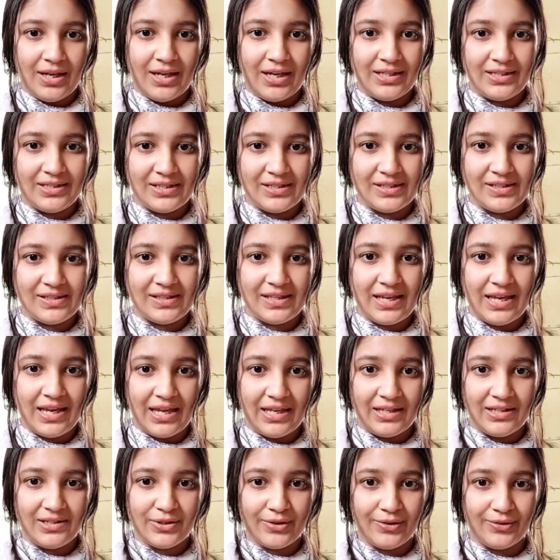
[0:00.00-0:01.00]
It is
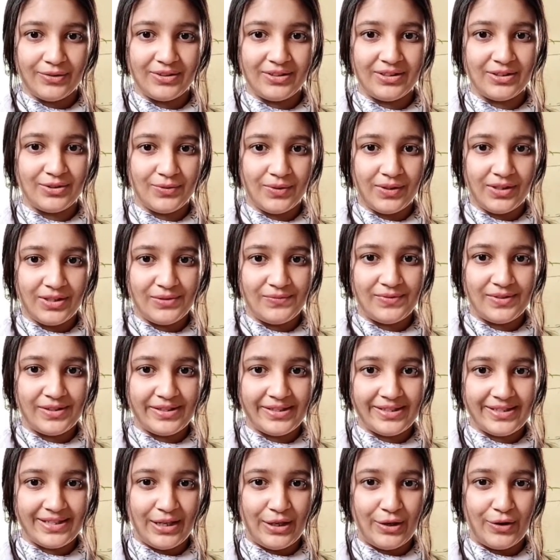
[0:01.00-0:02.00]
held on the
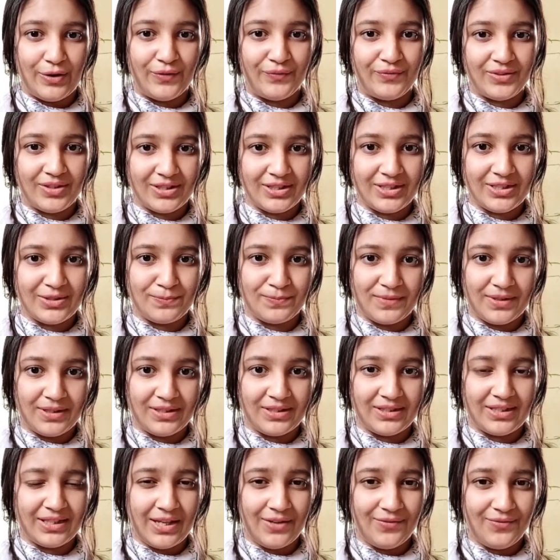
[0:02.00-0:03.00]
21st day of third
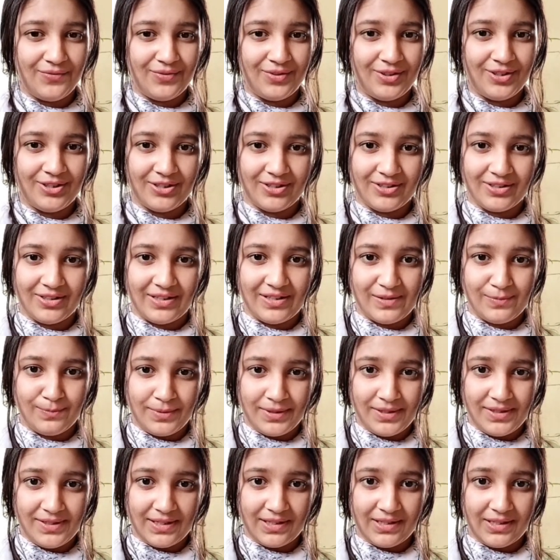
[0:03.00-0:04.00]
month every year
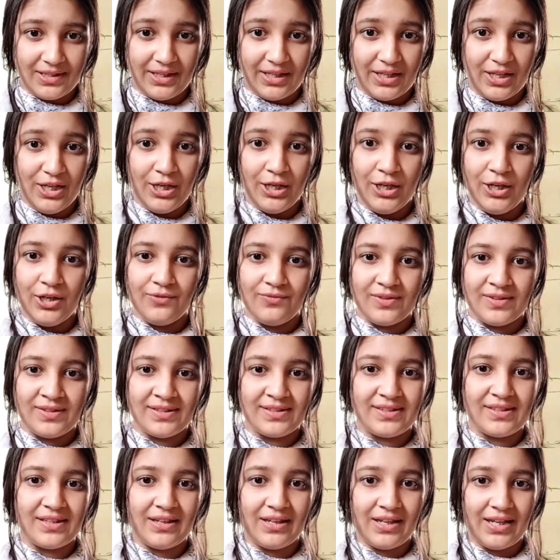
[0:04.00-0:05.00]
explicitly, which
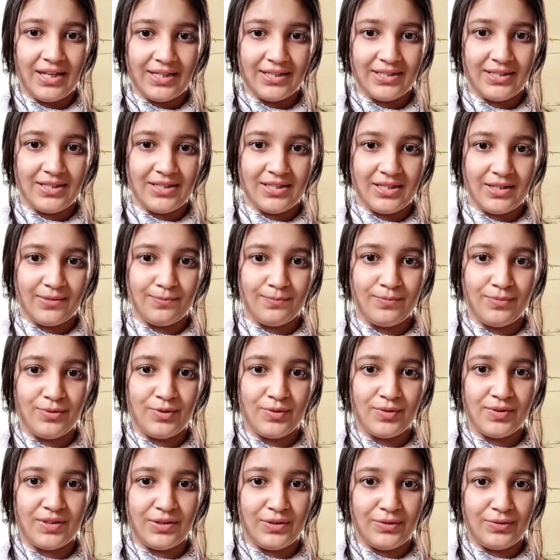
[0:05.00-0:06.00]
is a hat tip
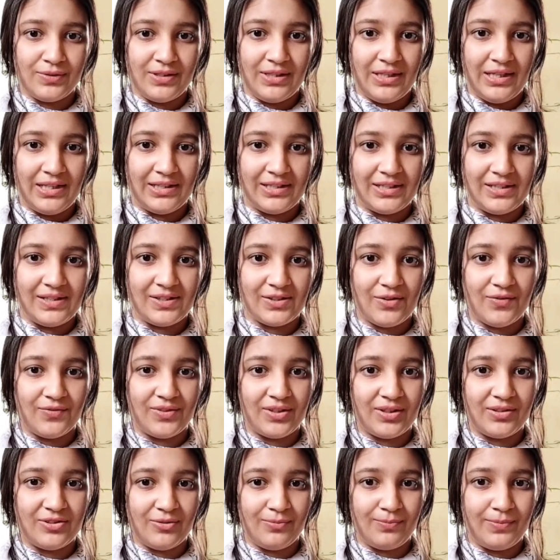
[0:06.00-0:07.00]
to the uniqueness
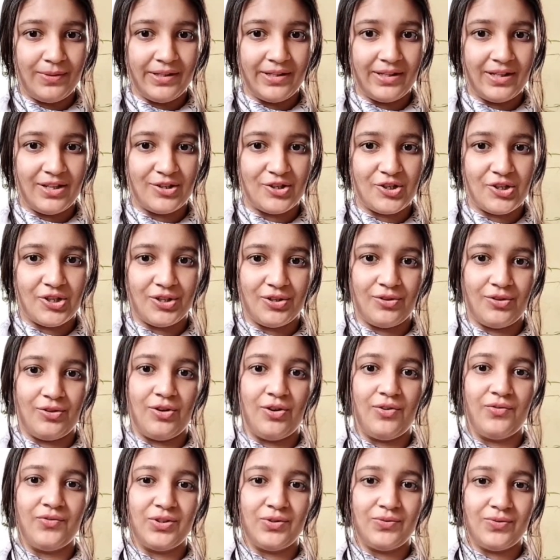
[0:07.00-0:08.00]
of the triplication
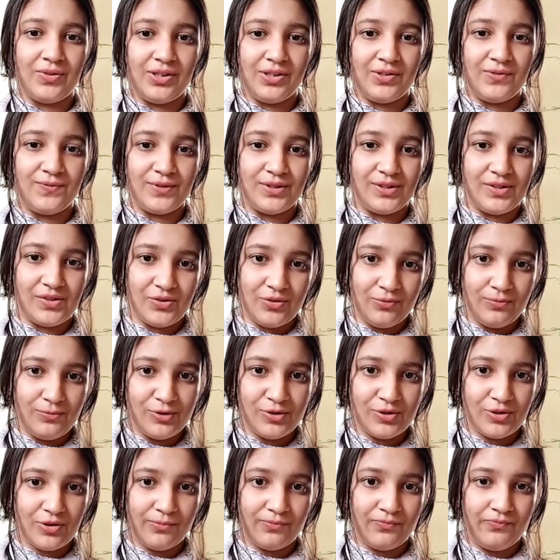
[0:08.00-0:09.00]
of the 21st
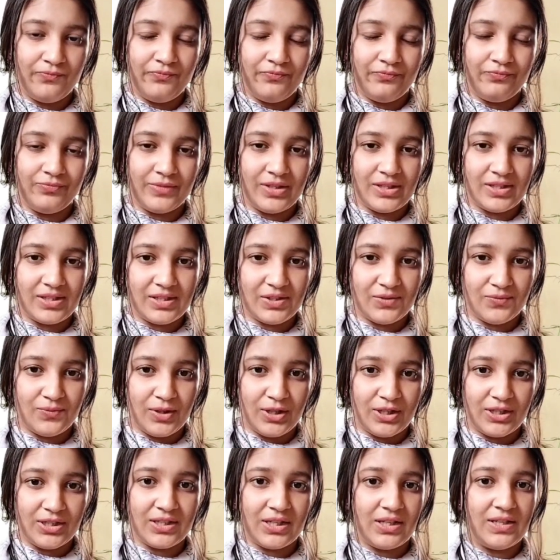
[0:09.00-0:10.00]
chromosome. This is
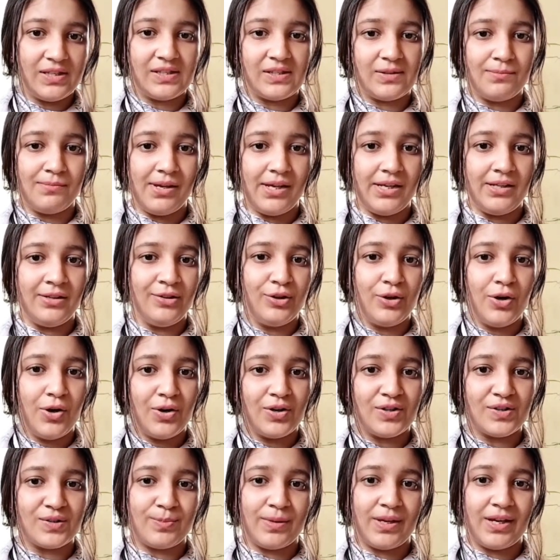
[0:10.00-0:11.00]
what is the main
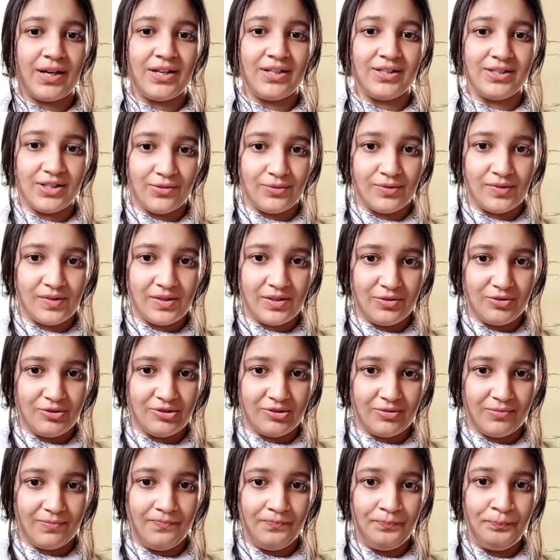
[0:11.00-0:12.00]
cause behind Down
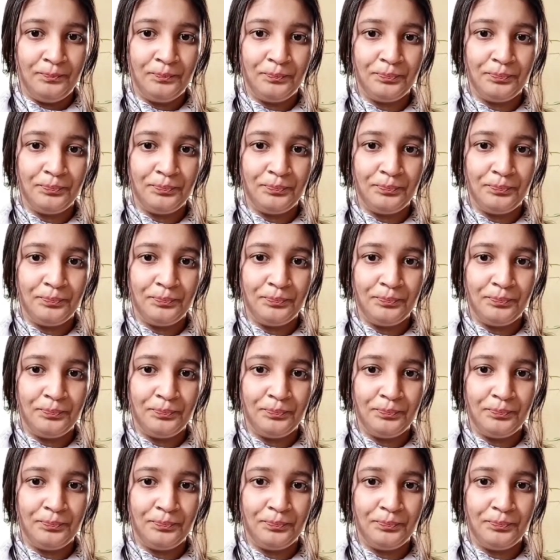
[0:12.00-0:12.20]
syndrome.